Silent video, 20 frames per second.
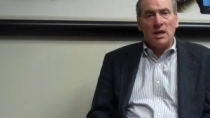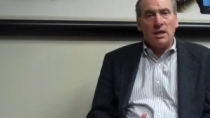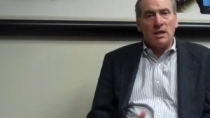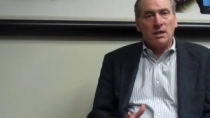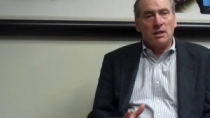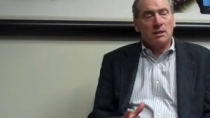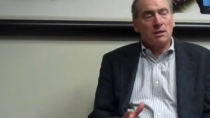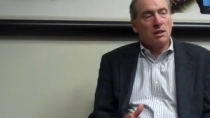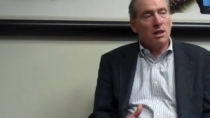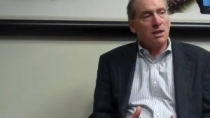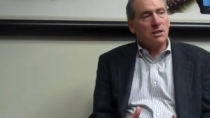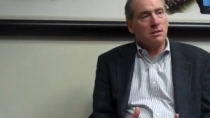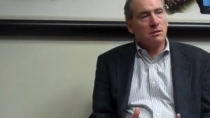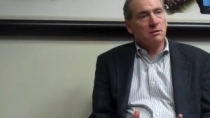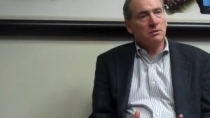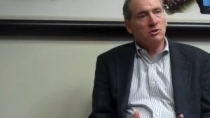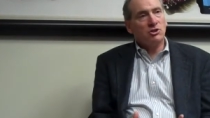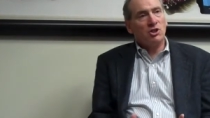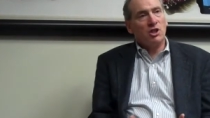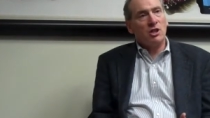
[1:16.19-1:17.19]

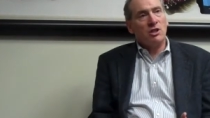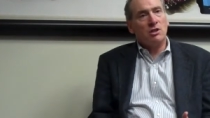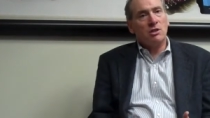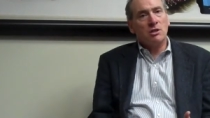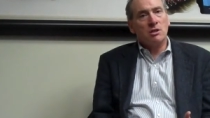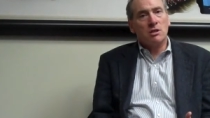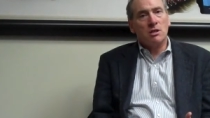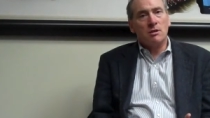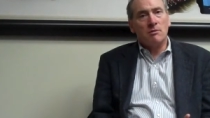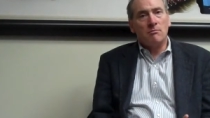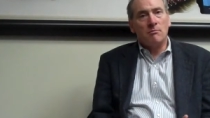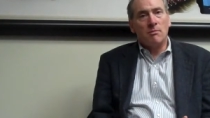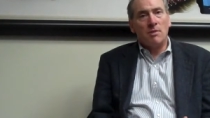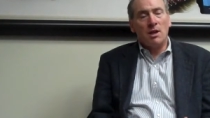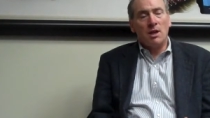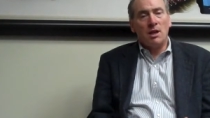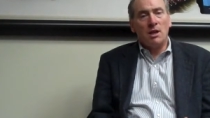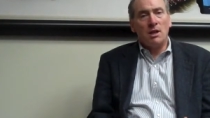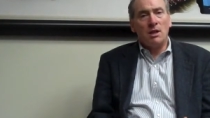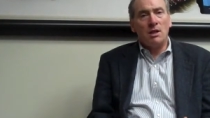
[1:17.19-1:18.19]
ecological changes that
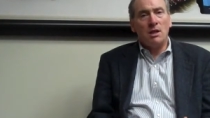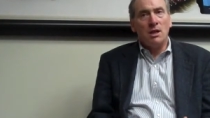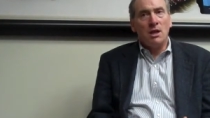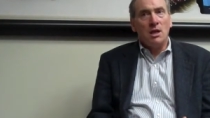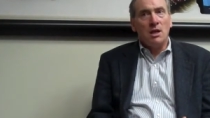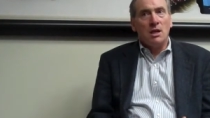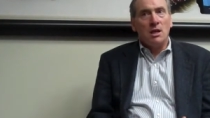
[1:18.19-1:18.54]
made